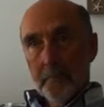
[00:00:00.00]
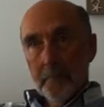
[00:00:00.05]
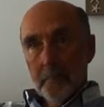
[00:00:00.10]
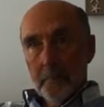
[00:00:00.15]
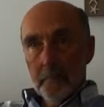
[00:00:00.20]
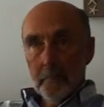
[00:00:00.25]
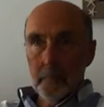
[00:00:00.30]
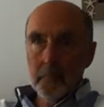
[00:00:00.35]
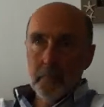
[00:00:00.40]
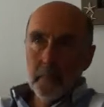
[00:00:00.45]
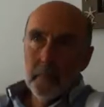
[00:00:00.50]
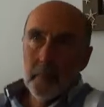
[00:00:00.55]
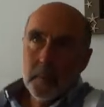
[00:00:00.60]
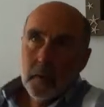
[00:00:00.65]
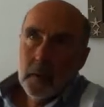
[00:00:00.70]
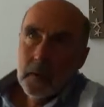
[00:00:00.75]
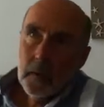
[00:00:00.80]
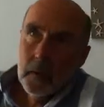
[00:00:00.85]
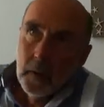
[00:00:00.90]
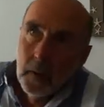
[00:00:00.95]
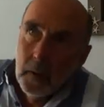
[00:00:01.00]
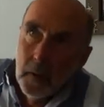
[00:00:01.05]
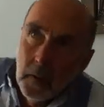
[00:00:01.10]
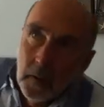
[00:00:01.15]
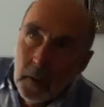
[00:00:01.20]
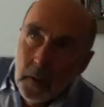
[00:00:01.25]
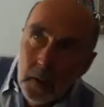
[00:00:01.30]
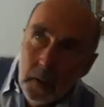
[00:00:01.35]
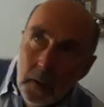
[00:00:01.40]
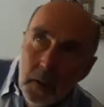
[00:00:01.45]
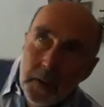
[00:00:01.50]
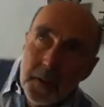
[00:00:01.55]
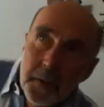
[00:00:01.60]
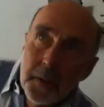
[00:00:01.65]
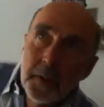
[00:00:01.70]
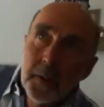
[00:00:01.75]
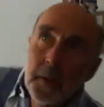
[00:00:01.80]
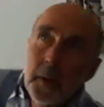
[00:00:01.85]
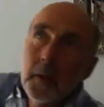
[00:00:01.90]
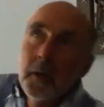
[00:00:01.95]
about that again? Yes,
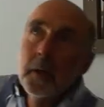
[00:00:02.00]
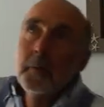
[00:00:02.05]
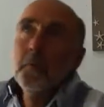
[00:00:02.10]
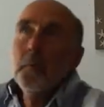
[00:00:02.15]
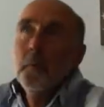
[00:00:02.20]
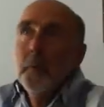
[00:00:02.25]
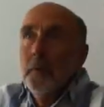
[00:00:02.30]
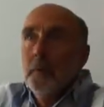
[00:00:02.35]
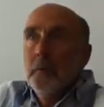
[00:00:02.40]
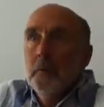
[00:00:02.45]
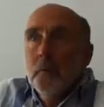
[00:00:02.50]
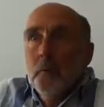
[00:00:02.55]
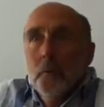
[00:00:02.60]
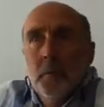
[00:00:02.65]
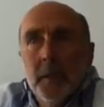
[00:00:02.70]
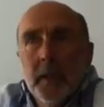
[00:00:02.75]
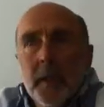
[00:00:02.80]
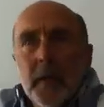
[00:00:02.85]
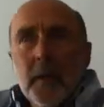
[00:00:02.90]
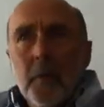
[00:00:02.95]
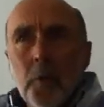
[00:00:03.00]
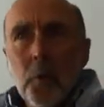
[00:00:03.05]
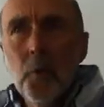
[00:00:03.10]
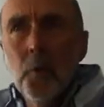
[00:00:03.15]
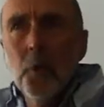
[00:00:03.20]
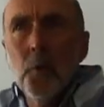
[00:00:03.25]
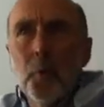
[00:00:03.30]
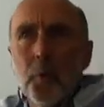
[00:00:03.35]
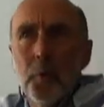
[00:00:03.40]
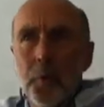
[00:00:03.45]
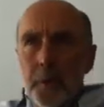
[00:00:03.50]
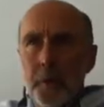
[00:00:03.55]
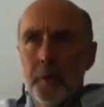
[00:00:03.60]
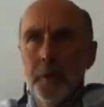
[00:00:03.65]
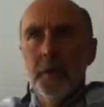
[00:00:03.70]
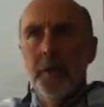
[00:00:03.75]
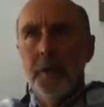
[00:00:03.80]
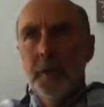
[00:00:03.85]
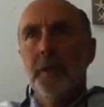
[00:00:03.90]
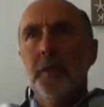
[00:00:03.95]
I, uh, we we are all
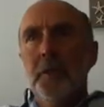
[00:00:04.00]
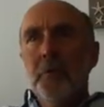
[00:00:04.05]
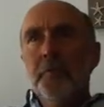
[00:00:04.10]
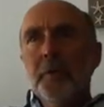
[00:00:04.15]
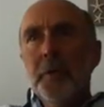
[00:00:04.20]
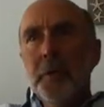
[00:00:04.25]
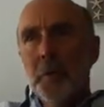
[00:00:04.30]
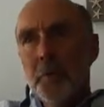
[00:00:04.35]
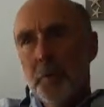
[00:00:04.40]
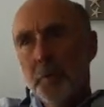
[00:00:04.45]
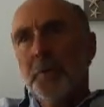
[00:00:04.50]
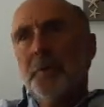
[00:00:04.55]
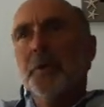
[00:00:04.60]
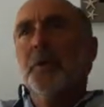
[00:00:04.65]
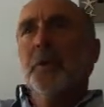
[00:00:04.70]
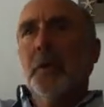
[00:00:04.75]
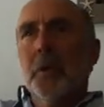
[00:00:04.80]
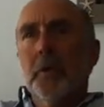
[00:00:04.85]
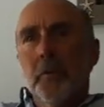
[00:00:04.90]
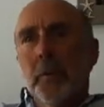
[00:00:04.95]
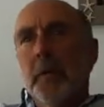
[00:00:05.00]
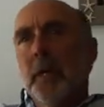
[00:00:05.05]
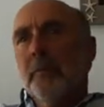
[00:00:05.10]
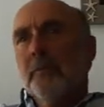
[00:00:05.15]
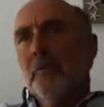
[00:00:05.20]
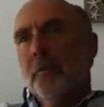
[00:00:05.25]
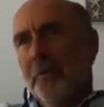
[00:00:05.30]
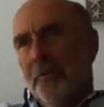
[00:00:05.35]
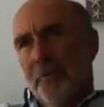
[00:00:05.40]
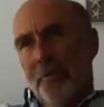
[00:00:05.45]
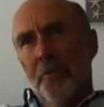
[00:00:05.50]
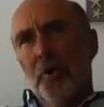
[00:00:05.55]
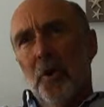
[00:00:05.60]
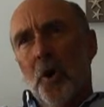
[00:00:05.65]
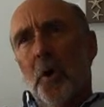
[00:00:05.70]
unique individuals. Certainly, we have lots of